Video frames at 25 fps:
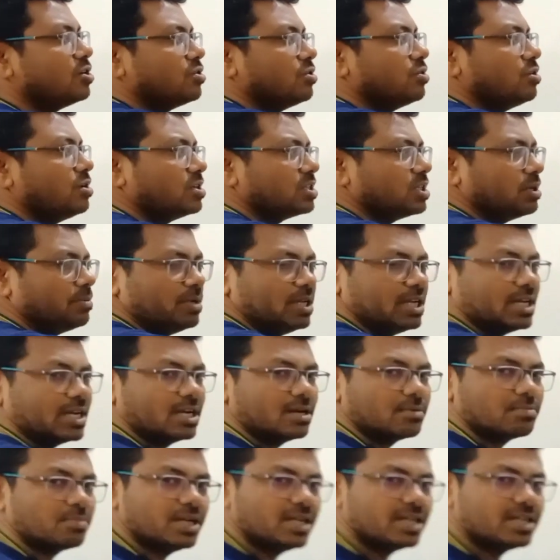North
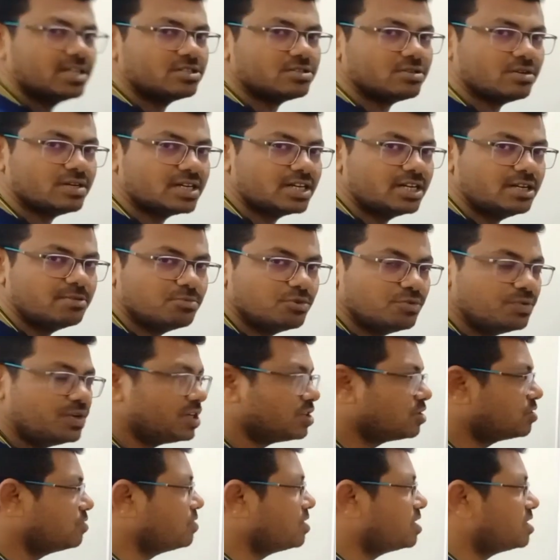American plate is already
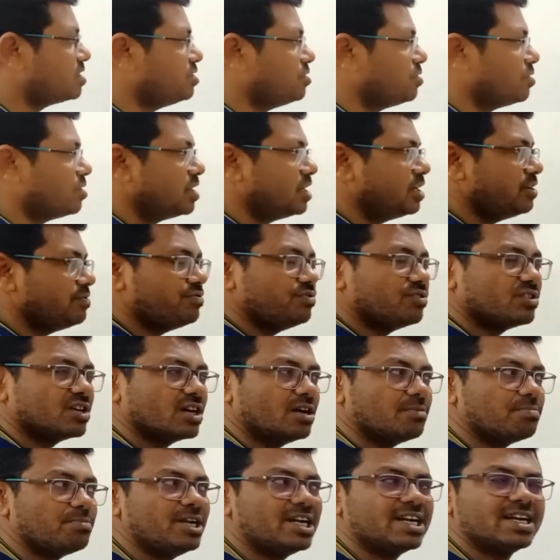moving towards Yonde
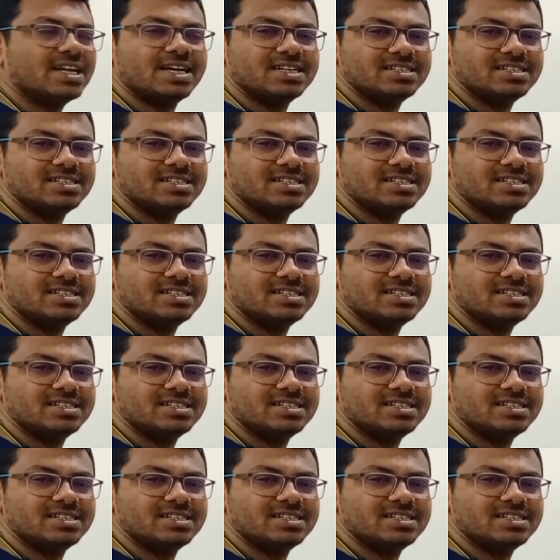Fuca plate,